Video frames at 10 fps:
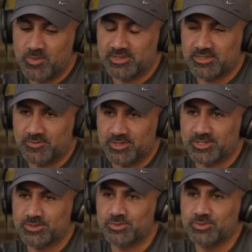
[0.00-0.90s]
you wanted
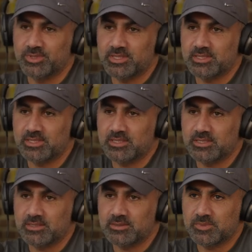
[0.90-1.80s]
first to do uh,
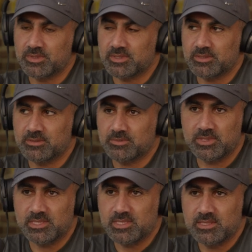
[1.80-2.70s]
um, um,
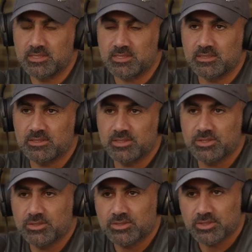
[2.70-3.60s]
disease uh,
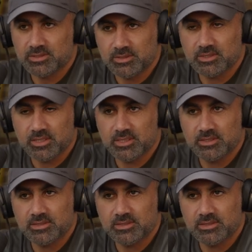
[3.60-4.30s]
research and uh, and